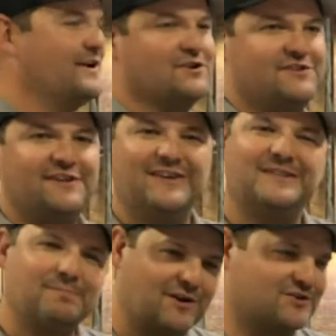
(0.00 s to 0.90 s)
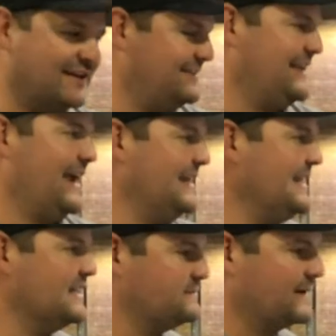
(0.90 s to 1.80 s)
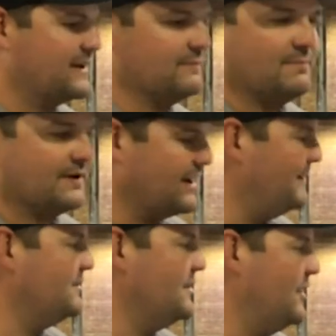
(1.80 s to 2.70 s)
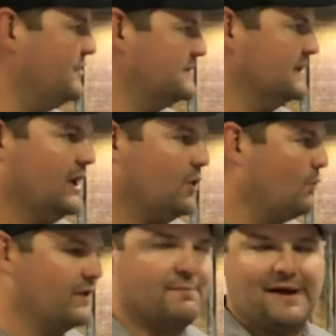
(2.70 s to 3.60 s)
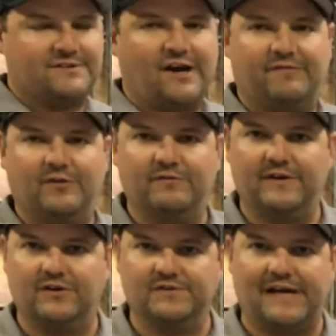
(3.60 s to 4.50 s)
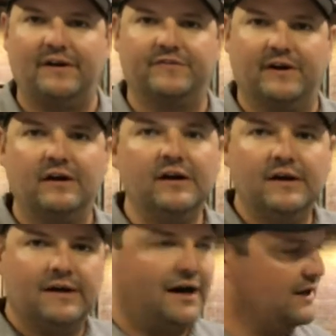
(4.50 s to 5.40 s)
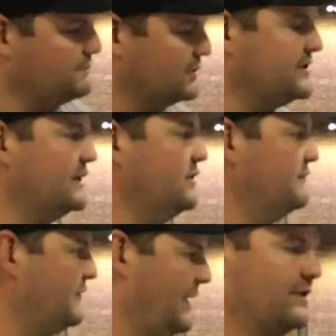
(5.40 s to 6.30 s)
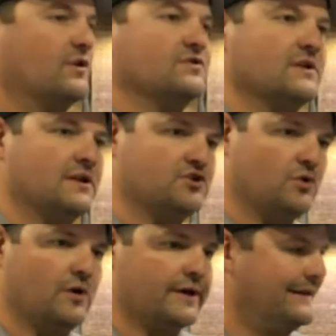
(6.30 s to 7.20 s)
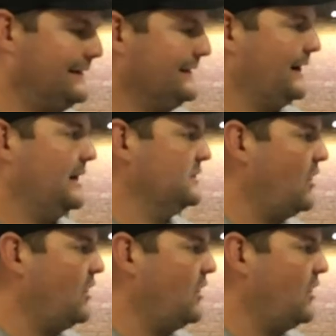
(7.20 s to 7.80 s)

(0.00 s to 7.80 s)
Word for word: hundred series, much like the eighty, has been, become known as one of the best off-road vehicles out there. Uh, particularly for like those that enjoy uh,